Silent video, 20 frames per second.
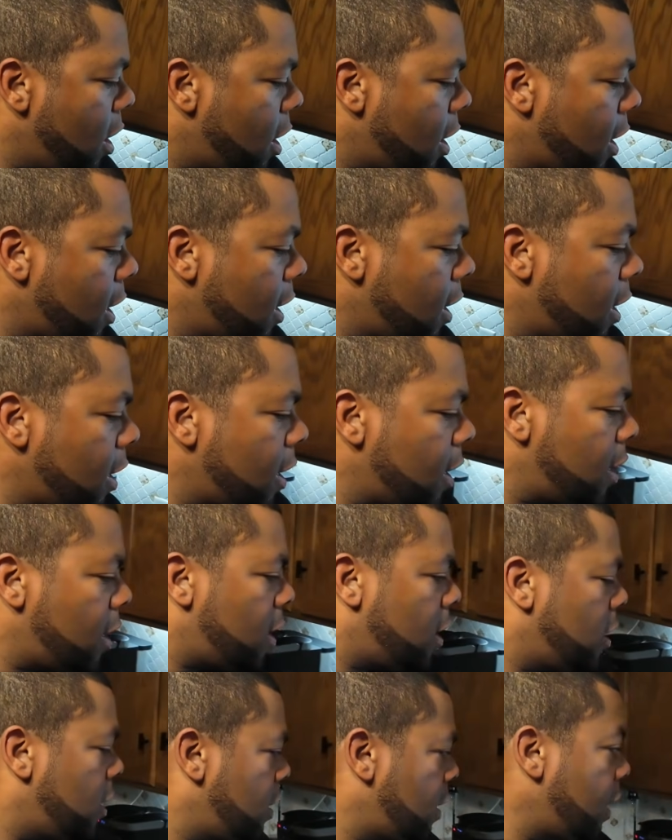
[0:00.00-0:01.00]

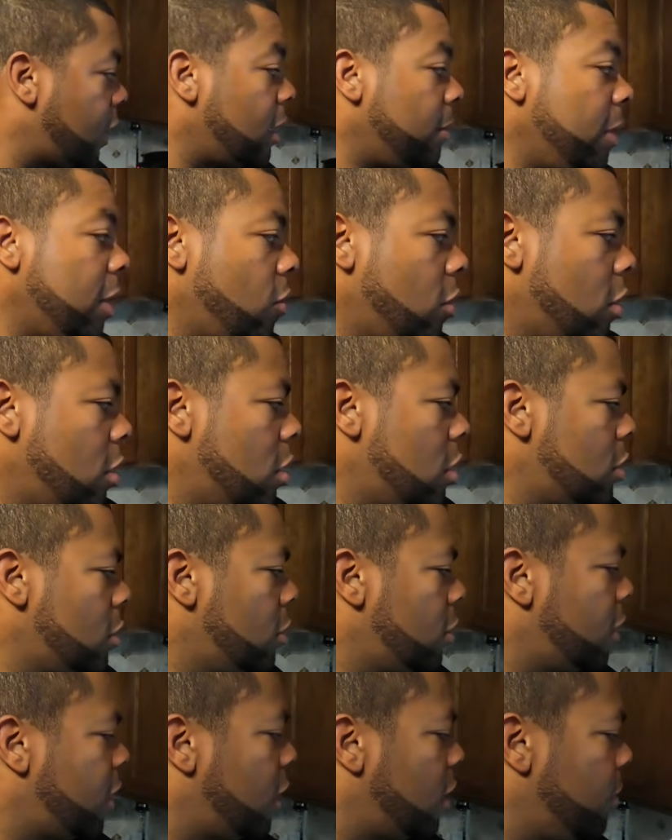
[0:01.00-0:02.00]
I could be wrong.
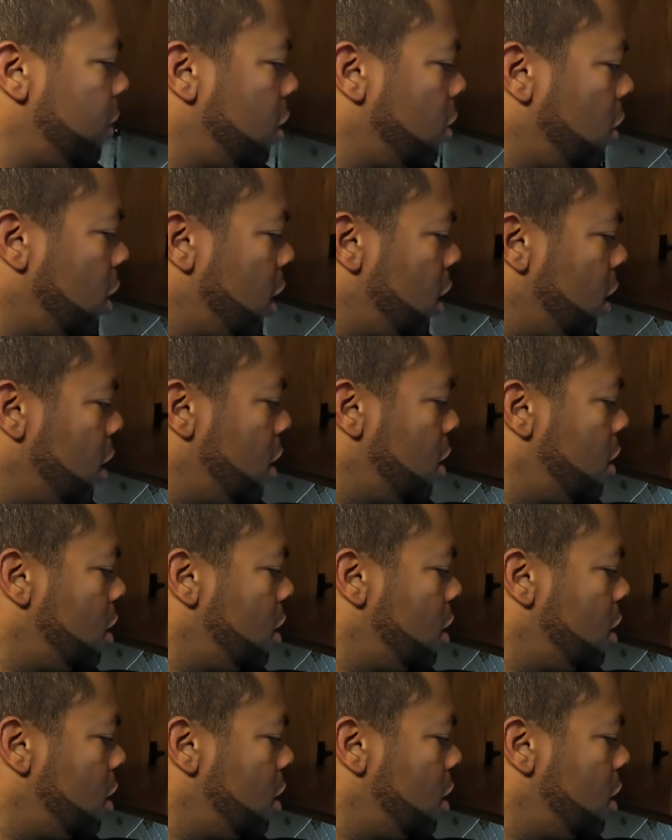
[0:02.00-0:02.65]
That'd be great.